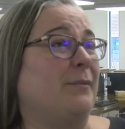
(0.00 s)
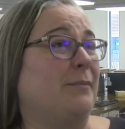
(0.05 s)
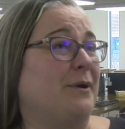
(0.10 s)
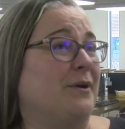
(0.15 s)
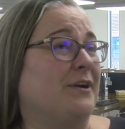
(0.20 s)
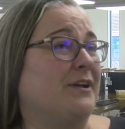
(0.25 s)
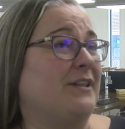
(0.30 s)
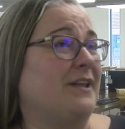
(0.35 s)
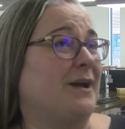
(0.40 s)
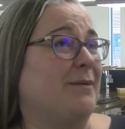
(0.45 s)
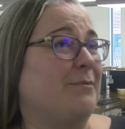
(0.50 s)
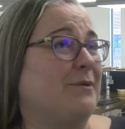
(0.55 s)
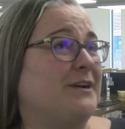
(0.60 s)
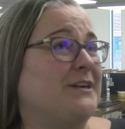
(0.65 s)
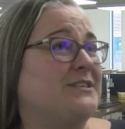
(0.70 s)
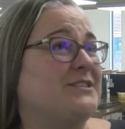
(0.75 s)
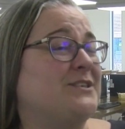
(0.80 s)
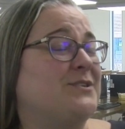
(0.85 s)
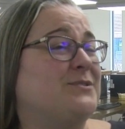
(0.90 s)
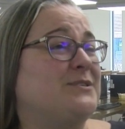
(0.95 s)
American
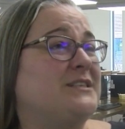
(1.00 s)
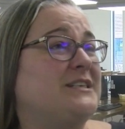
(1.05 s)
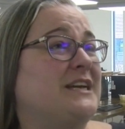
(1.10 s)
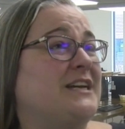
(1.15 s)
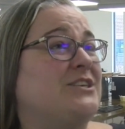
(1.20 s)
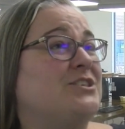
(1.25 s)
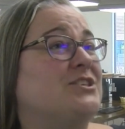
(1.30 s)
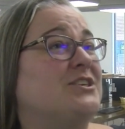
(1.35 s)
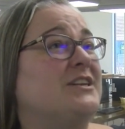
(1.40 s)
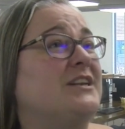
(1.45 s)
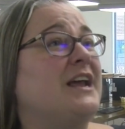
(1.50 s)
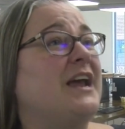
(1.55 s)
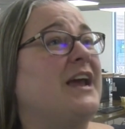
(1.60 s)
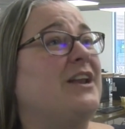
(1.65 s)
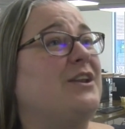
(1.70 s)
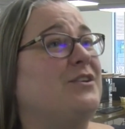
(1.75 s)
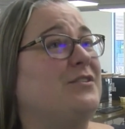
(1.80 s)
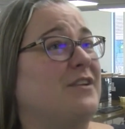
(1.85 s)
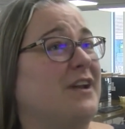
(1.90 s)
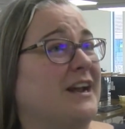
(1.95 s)
Library Association
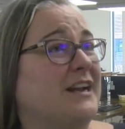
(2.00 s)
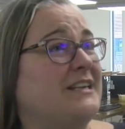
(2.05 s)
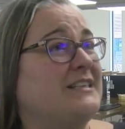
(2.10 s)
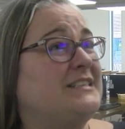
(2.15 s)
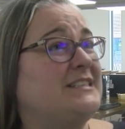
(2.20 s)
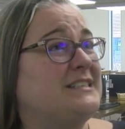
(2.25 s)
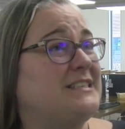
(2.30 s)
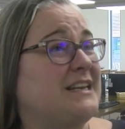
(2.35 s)
and United